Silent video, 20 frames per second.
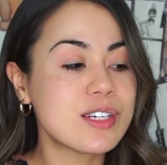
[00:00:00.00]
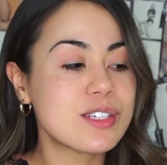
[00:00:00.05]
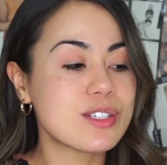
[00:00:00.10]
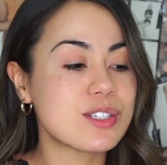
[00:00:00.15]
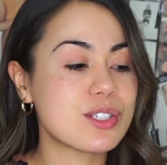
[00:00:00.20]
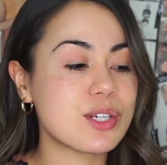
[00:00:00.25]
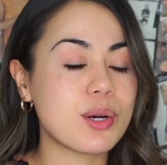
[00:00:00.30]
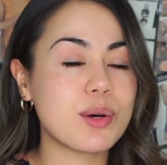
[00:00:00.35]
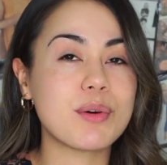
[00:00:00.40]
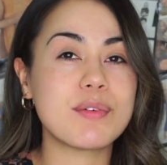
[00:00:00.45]

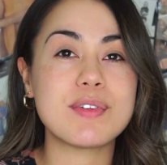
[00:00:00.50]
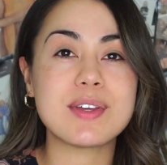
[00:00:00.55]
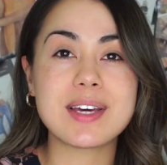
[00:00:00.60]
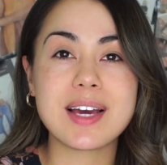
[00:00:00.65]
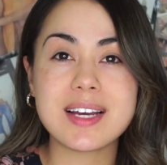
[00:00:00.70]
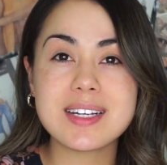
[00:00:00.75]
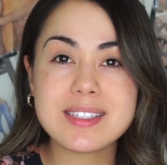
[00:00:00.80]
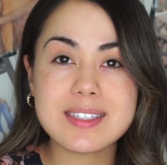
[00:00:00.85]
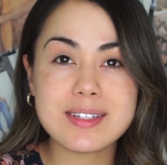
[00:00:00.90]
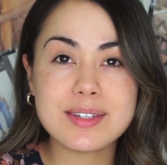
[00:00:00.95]
So if you
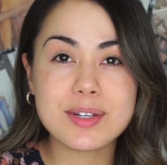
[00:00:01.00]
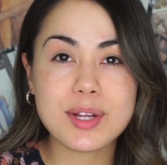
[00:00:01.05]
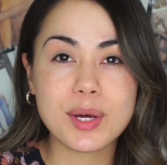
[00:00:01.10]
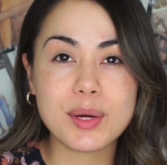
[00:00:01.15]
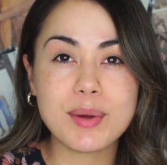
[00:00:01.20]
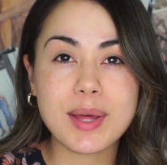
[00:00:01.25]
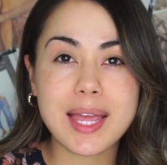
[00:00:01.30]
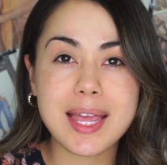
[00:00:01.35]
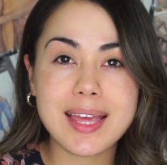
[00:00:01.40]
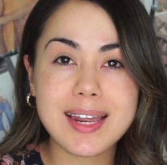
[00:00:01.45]
guys didn't
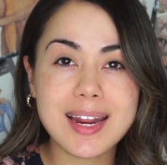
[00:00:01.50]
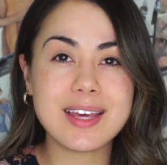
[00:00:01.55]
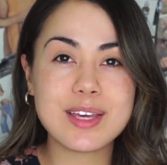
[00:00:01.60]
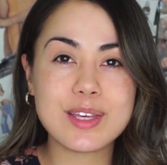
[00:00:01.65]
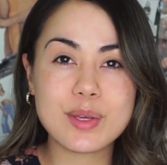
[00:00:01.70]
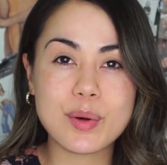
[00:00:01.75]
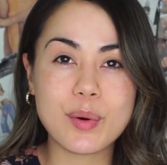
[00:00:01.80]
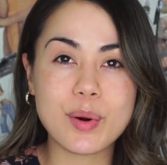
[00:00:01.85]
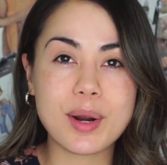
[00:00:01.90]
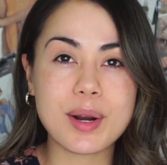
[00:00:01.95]
know,
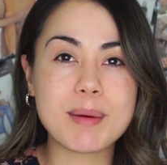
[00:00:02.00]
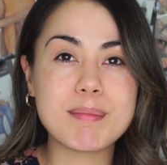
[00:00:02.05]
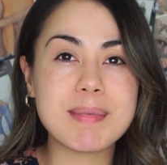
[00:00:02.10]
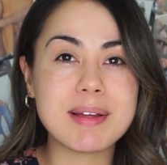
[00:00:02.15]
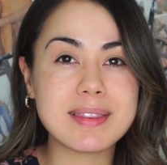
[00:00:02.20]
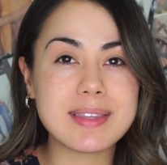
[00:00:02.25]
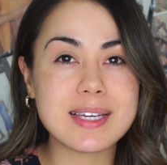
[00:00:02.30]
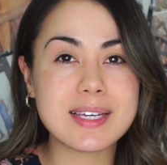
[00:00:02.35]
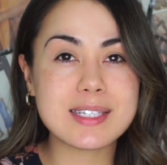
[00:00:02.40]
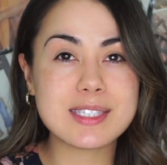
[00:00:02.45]
in your
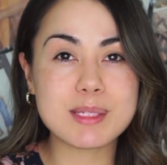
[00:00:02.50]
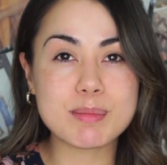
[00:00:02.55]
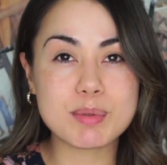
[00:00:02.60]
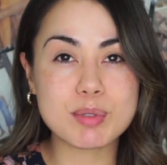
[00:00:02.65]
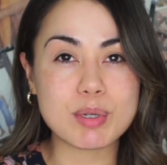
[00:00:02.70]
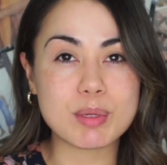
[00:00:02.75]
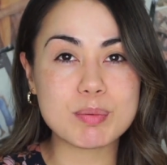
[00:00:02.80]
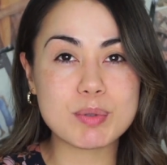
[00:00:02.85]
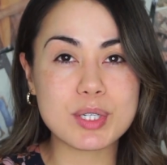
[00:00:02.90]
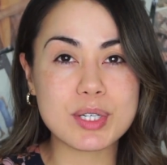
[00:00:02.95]
monthly
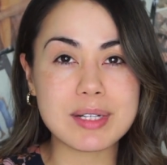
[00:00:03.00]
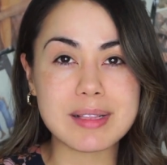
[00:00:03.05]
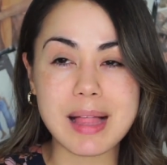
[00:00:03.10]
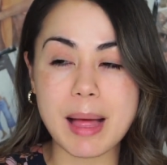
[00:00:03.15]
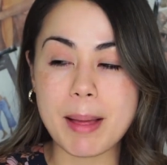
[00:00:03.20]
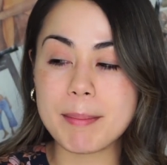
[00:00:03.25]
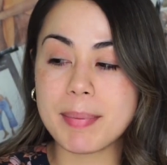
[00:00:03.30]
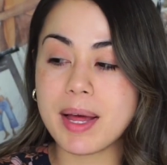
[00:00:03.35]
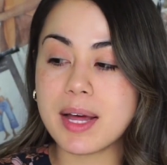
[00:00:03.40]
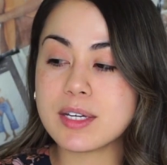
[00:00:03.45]
subscription
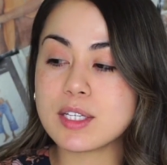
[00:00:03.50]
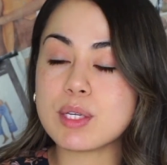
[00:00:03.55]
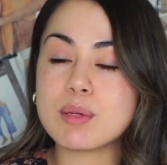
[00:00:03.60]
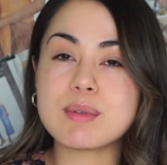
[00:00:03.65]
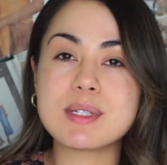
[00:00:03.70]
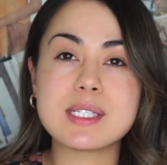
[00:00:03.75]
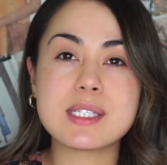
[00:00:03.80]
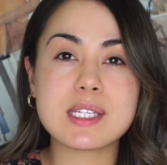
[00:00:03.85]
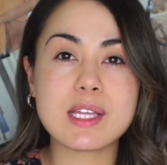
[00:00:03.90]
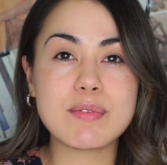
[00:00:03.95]
glam bag, you
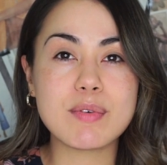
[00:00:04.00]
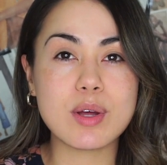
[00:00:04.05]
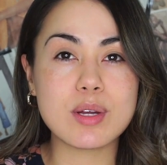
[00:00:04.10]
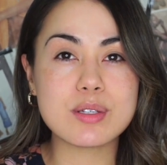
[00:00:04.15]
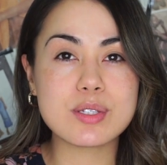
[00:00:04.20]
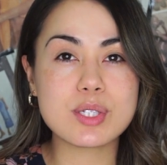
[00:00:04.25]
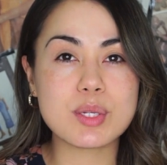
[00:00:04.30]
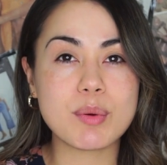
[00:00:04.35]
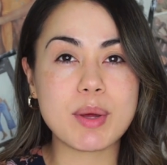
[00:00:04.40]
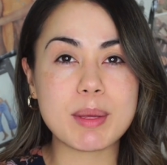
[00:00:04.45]
receive
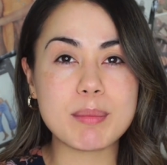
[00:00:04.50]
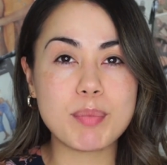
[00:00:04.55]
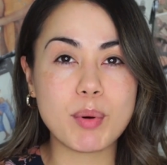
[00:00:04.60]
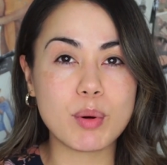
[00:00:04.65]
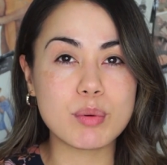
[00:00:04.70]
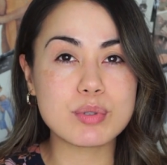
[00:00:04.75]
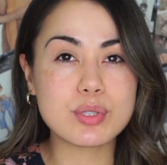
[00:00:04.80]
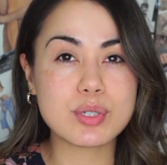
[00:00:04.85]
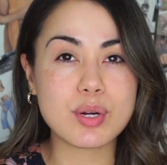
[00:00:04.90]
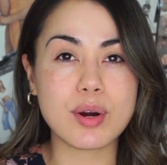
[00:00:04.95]
also a
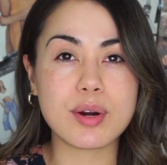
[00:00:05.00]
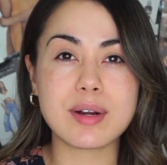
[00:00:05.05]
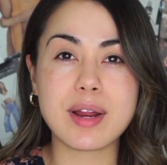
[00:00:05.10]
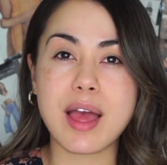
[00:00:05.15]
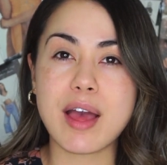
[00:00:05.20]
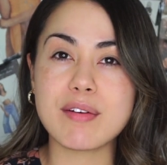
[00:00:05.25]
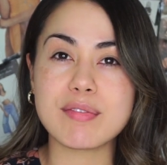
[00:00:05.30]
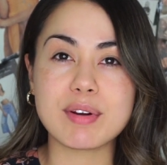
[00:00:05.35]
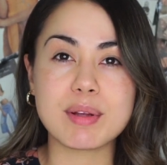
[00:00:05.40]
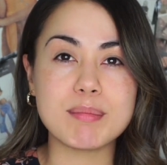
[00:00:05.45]
postcard
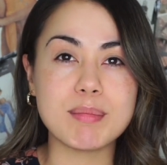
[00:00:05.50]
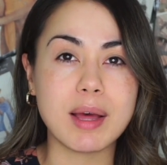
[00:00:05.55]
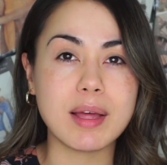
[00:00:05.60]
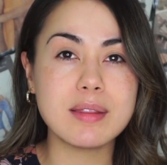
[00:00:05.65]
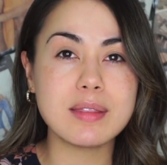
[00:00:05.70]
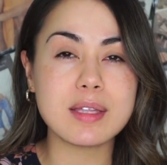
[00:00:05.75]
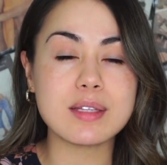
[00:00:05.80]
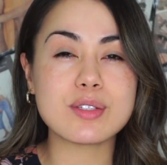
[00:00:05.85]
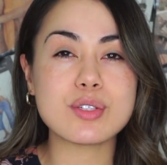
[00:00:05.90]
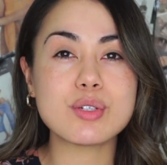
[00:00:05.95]
every
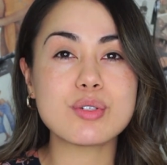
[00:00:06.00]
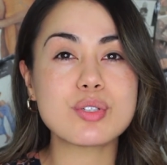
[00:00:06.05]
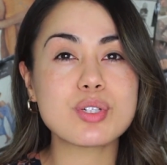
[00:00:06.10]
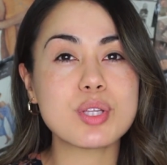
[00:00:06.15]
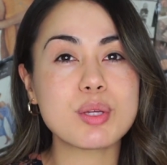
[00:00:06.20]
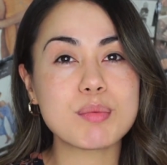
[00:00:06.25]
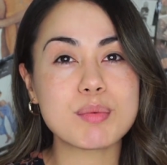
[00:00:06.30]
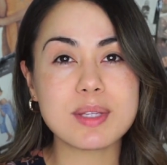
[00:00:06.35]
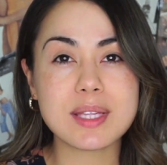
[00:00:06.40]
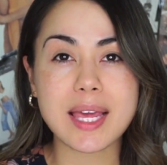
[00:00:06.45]
month. It's
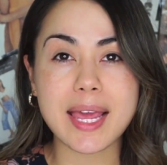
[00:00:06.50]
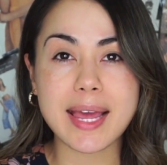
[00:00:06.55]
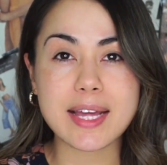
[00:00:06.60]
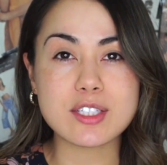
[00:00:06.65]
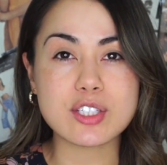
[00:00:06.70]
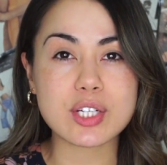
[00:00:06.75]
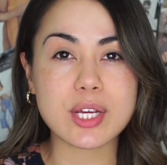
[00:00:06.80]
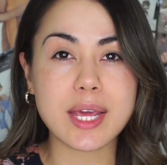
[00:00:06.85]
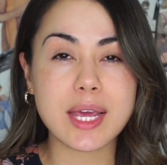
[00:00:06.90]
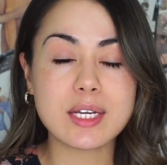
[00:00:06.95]
usually really
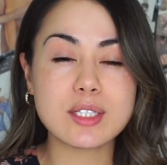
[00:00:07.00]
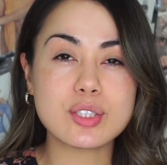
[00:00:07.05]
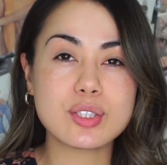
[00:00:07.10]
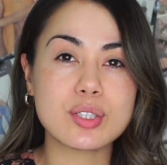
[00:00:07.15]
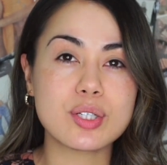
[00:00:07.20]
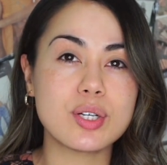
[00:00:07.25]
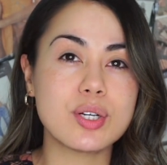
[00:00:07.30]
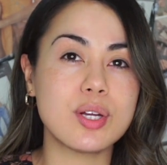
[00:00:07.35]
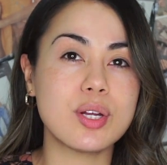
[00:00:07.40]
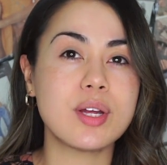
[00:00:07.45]

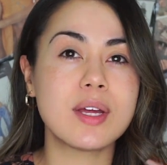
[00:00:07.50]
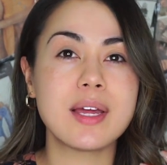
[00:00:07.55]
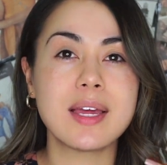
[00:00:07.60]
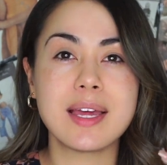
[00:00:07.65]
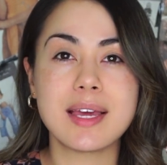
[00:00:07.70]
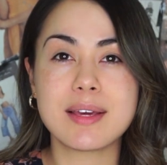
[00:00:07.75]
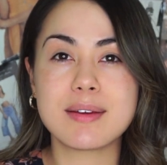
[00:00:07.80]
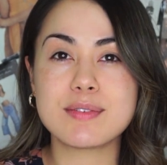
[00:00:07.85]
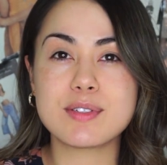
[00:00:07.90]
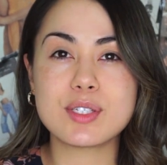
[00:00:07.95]
educational,
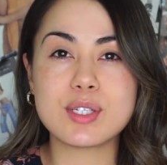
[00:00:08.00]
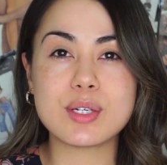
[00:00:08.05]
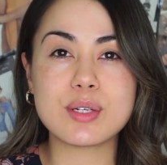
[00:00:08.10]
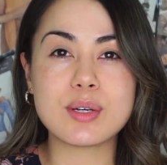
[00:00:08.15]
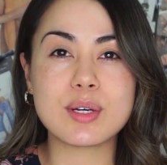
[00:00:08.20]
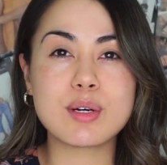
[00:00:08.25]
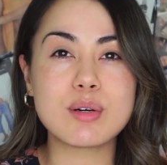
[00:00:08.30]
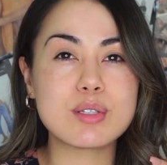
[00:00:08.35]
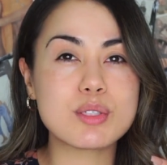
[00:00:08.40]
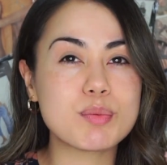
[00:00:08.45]
gives
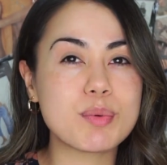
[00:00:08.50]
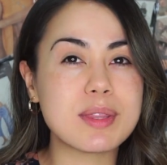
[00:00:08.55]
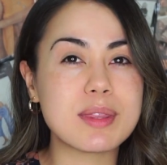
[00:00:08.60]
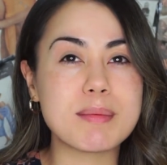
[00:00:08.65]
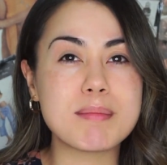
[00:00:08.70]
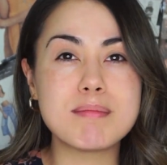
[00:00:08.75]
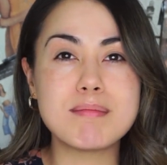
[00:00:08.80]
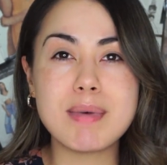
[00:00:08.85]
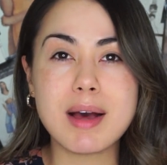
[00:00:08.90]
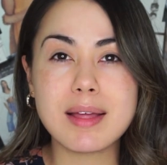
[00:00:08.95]
you, it goes with
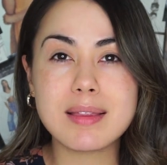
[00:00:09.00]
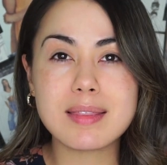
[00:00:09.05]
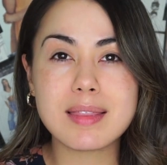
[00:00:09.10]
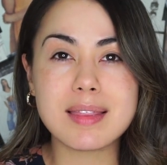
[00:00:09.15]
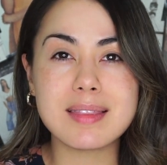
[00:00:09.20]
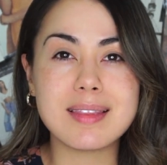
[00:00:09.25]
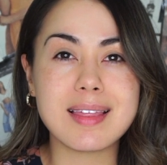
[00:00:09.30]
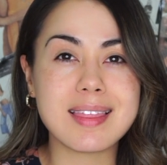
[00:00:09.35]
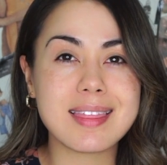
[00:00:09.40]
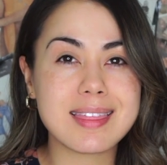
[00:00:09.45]
the month
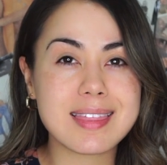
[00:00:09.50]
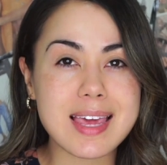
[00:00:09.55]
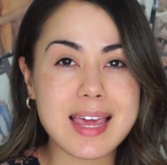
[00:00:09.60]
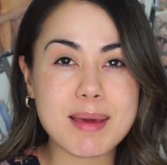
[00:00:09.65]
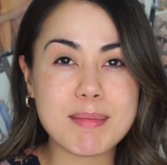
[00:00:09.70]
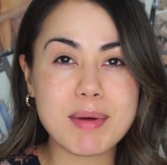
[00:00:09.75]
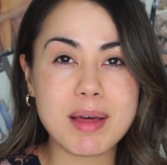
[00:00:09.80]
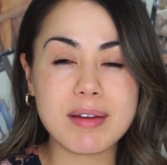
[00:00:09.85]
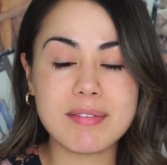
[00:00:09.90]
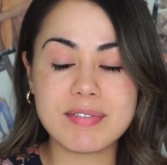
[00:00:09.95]
and the
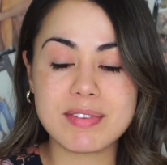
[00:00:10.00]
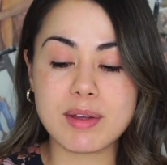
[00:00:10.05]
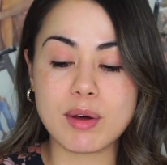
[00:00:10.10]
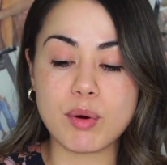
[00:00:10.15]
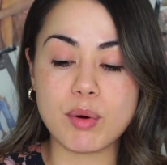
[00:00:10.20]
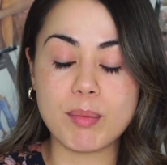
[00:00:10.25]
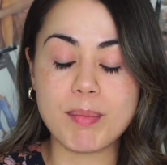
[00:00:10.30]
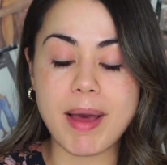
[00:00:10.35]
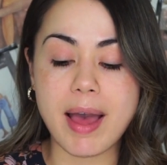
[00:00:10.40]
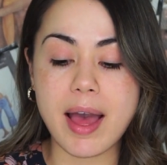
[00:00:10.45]
theme of the
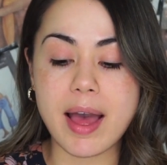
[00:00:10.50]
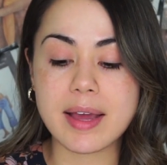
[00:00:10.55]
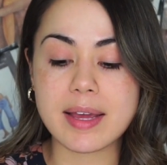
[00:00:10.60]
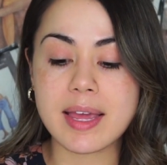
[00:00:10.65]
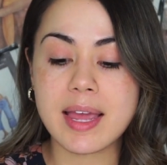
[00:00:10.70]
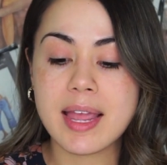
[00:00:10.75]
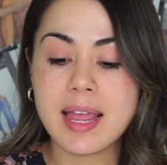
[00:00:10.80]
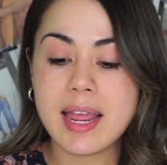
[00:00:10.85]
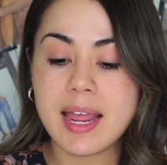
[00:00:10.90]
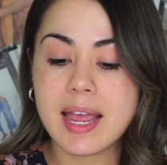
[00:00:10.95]
whole bag.